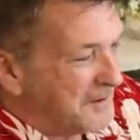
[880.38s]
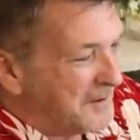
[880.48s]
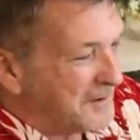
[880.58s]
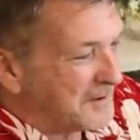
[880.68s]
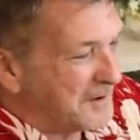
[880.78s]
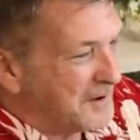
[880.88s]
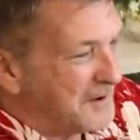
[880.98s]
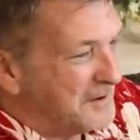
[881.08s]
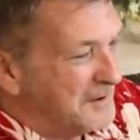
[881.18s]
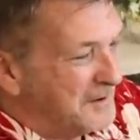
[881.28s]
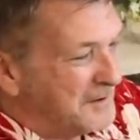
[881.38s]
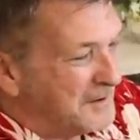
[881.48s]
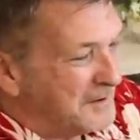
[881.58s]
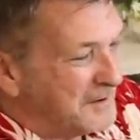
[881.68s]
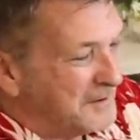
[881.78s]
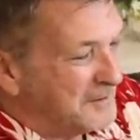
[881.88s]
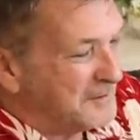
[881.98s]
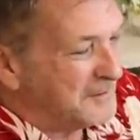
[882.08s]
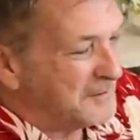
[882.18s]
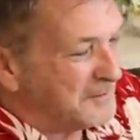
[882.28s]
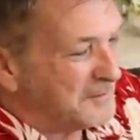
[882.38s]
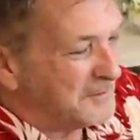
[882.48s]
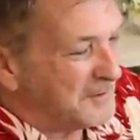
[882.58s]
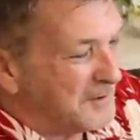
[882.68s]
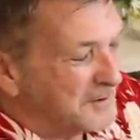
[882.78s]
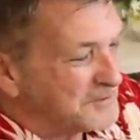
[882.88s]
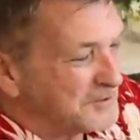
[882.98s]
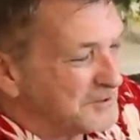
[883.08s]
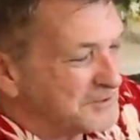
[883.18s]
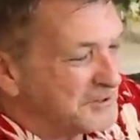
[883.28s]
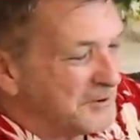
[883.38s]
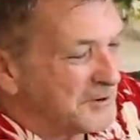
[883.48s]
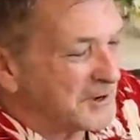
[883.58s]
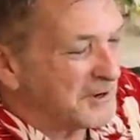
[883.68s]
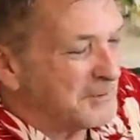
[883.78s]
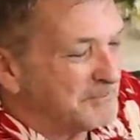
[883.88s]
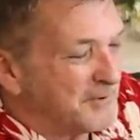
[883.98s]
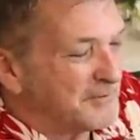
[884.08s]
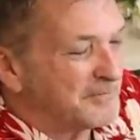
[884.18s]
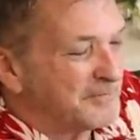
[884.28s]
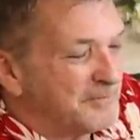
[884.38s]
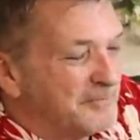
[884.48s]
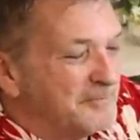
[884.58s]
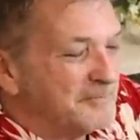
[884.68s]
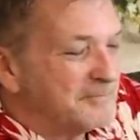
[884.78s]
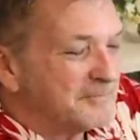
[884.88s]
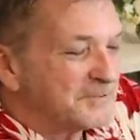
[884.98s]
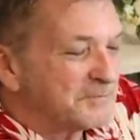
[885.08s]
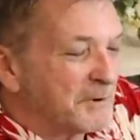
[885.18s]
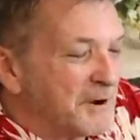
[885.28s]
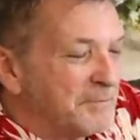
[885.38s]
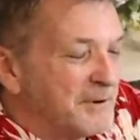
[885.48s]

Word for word: And again, Angela will show a clip of spray